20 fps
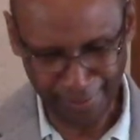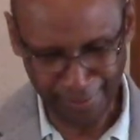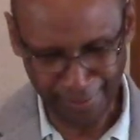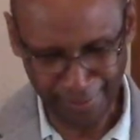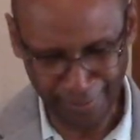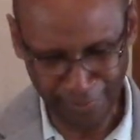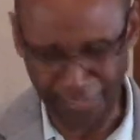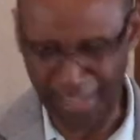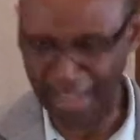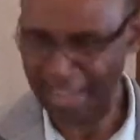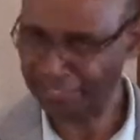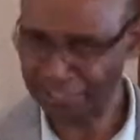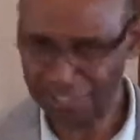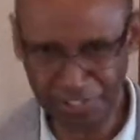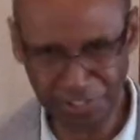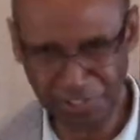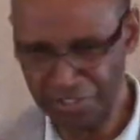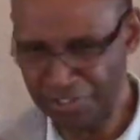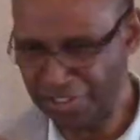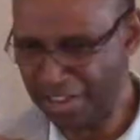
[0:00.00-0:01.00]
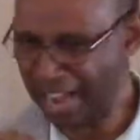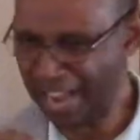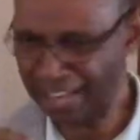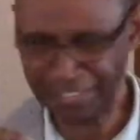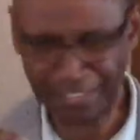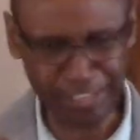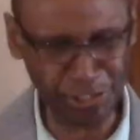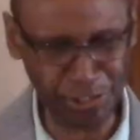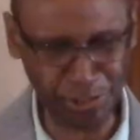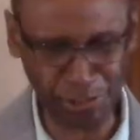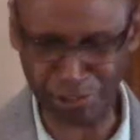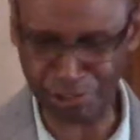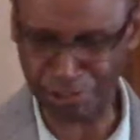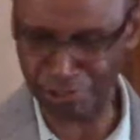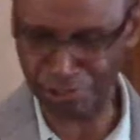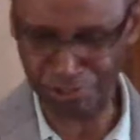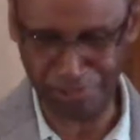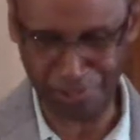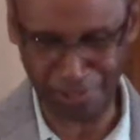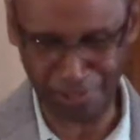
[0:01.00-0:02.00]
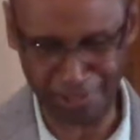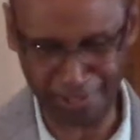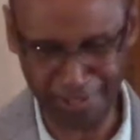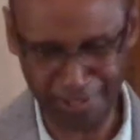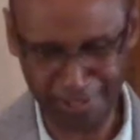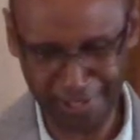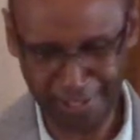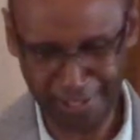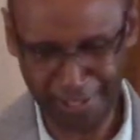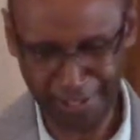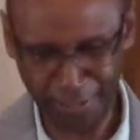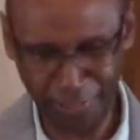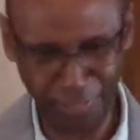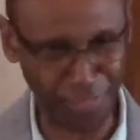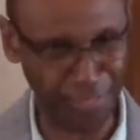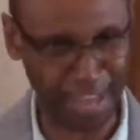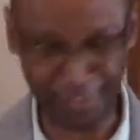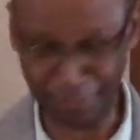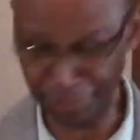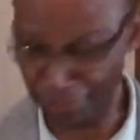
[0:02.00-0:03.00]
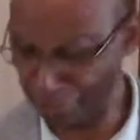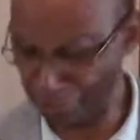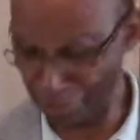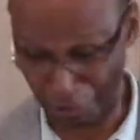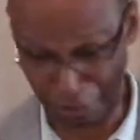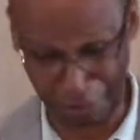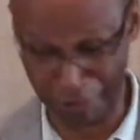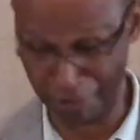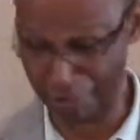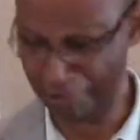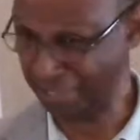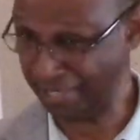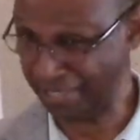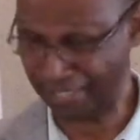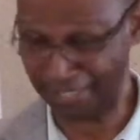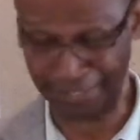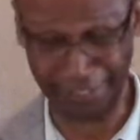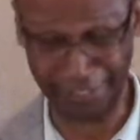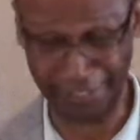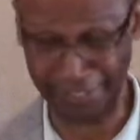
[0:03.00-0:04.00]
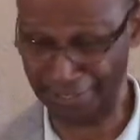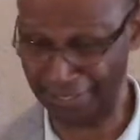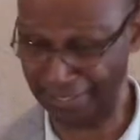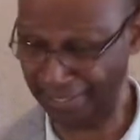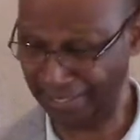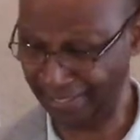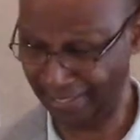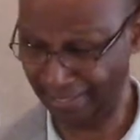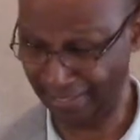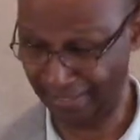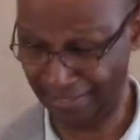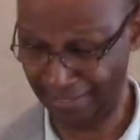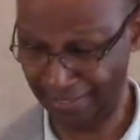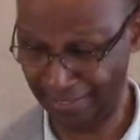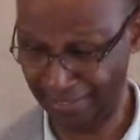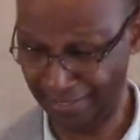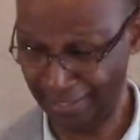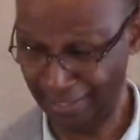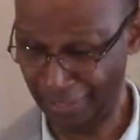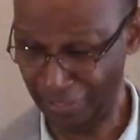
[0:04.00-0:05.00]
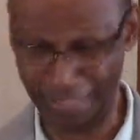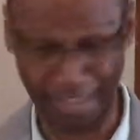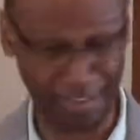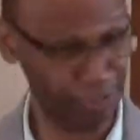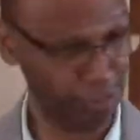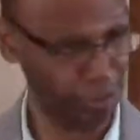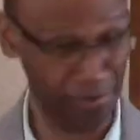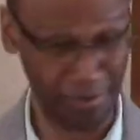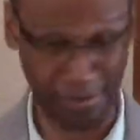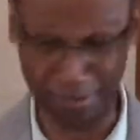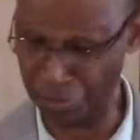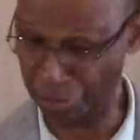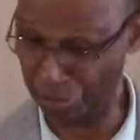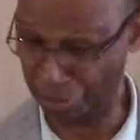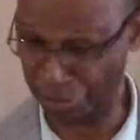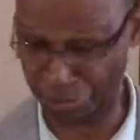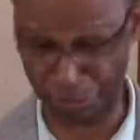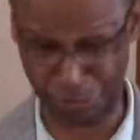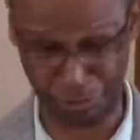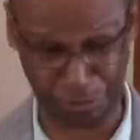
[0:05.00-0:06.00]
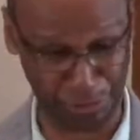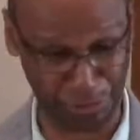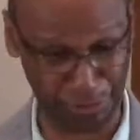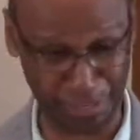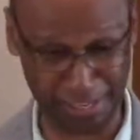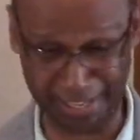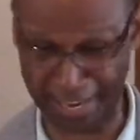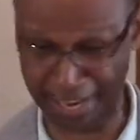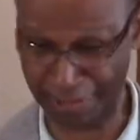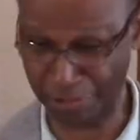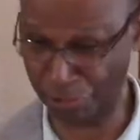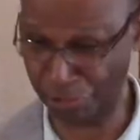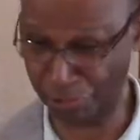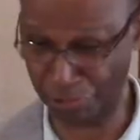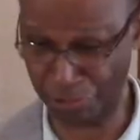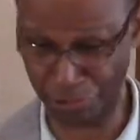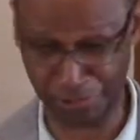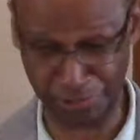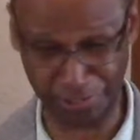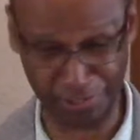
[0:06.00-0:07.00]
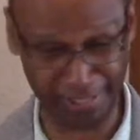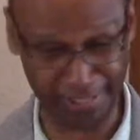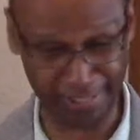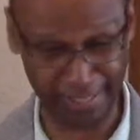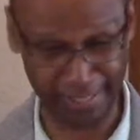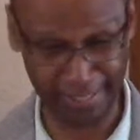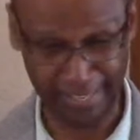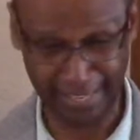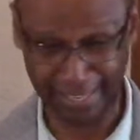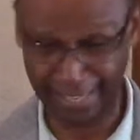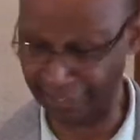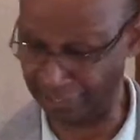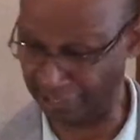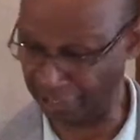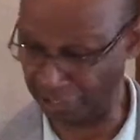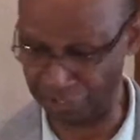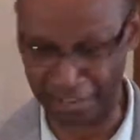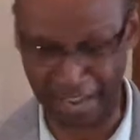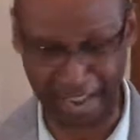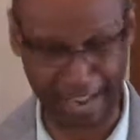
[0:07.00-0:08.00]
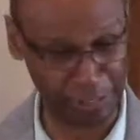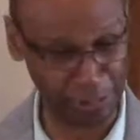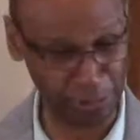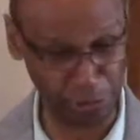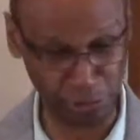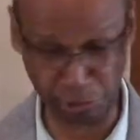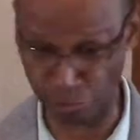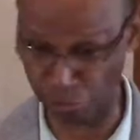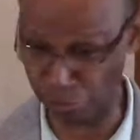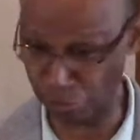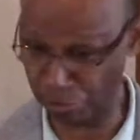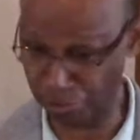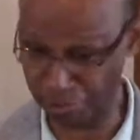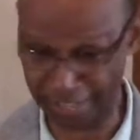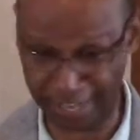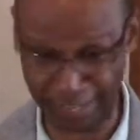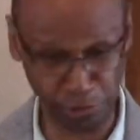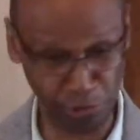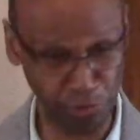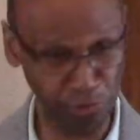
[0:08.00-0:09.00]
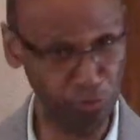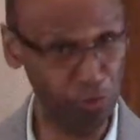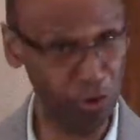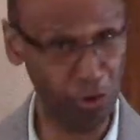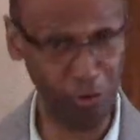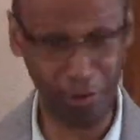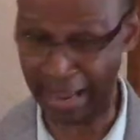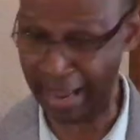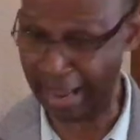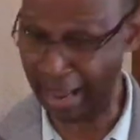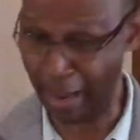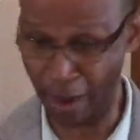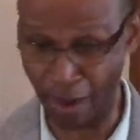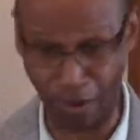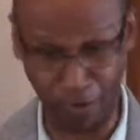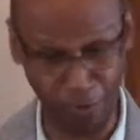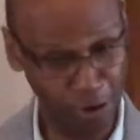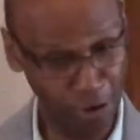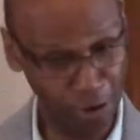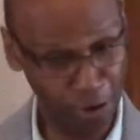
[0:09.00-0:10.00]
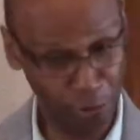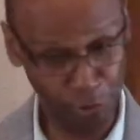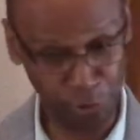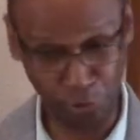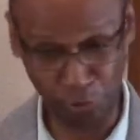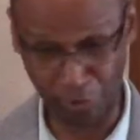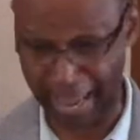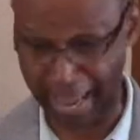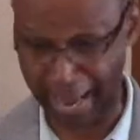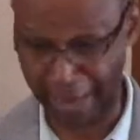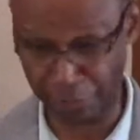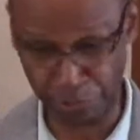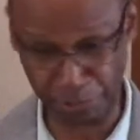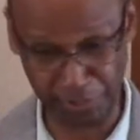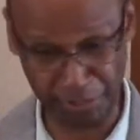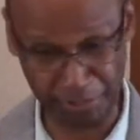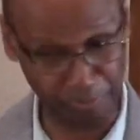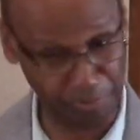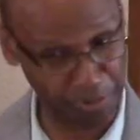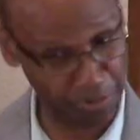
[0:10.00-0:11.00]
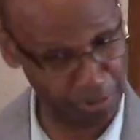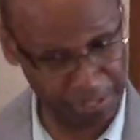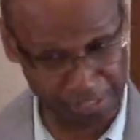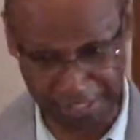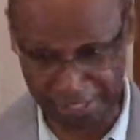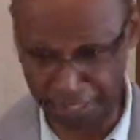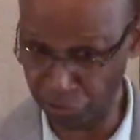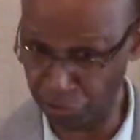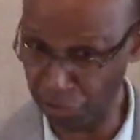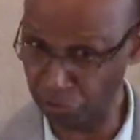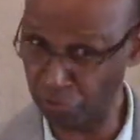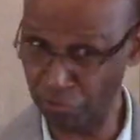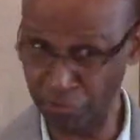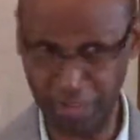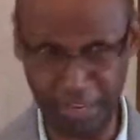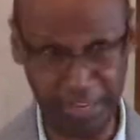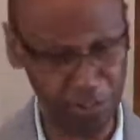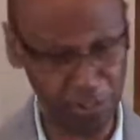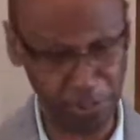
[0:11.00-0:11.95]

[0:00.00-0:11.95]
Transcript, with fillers: that does not ensure that you heard it clearly, that you understood it as you should. It does not ensure that you know how to actually put it into, into